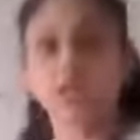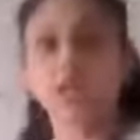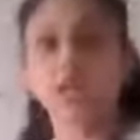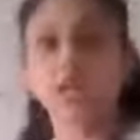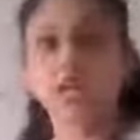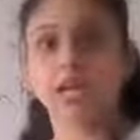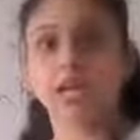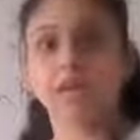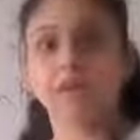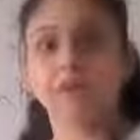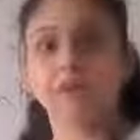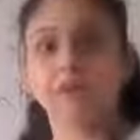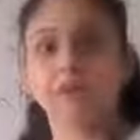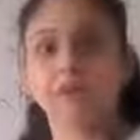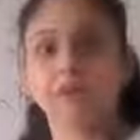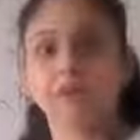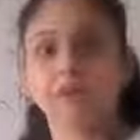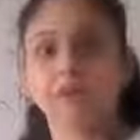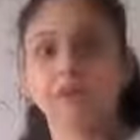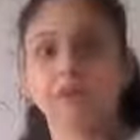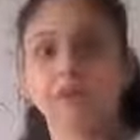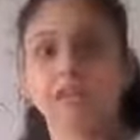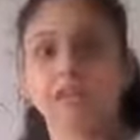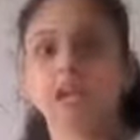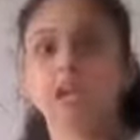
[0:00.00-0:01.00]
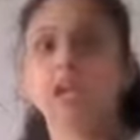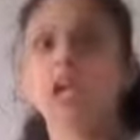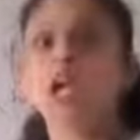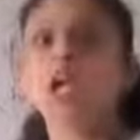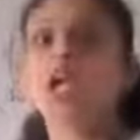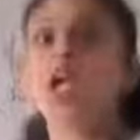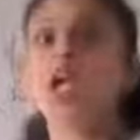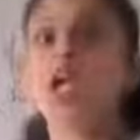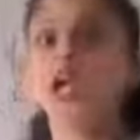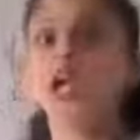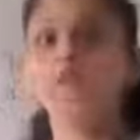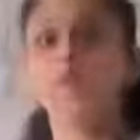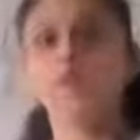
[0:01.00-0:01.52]
Okay,
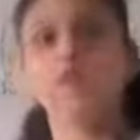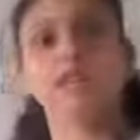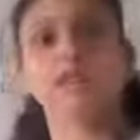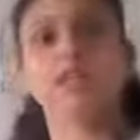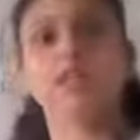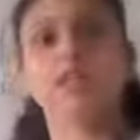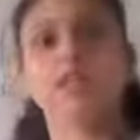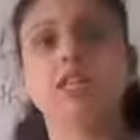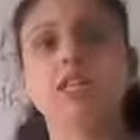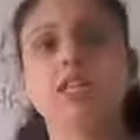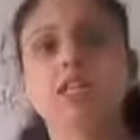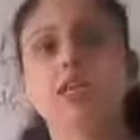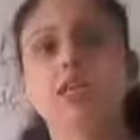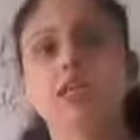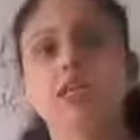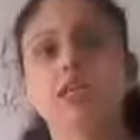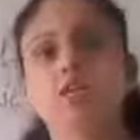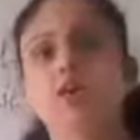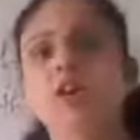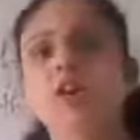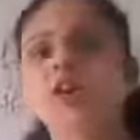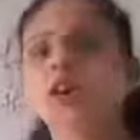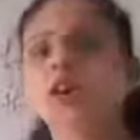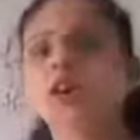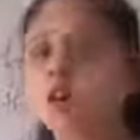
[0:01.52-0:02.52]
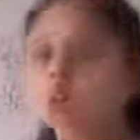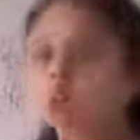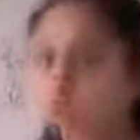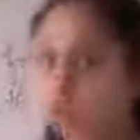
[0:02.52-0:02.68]
and weather is for